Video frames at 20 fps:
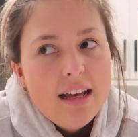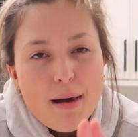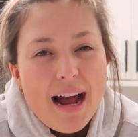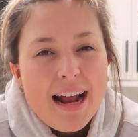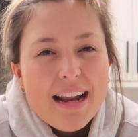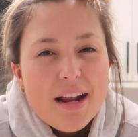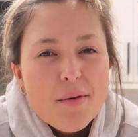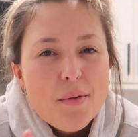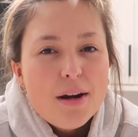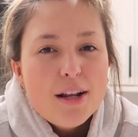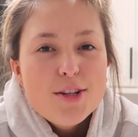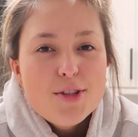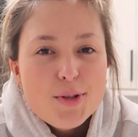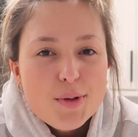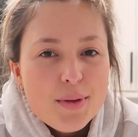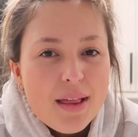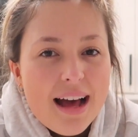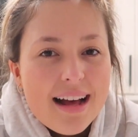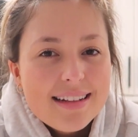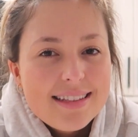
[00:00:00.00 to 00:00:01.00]
But I didn't want to
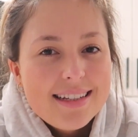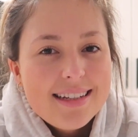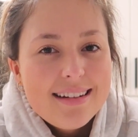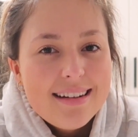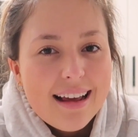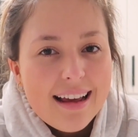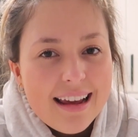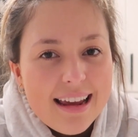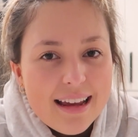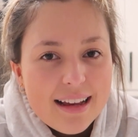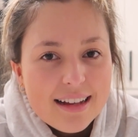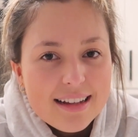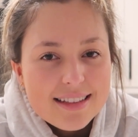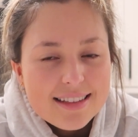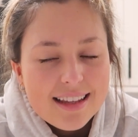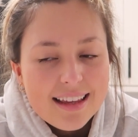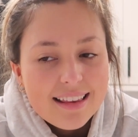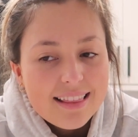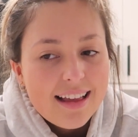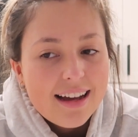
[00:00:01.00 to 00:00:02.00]
do that tonight
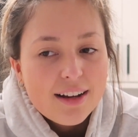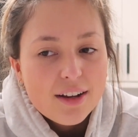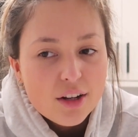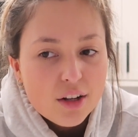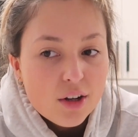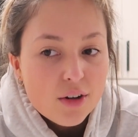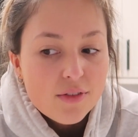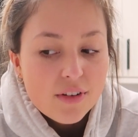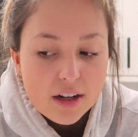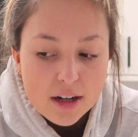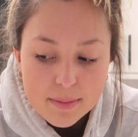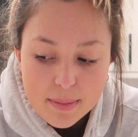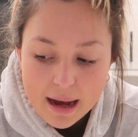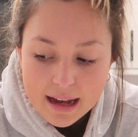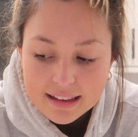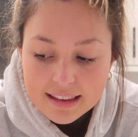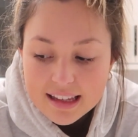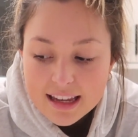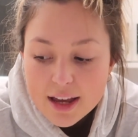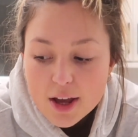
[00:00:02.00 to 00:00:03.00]
because like that could go very
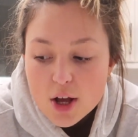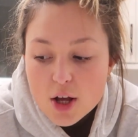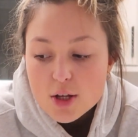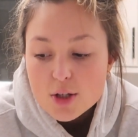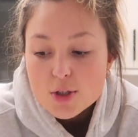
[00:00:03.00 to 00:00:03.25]
badly.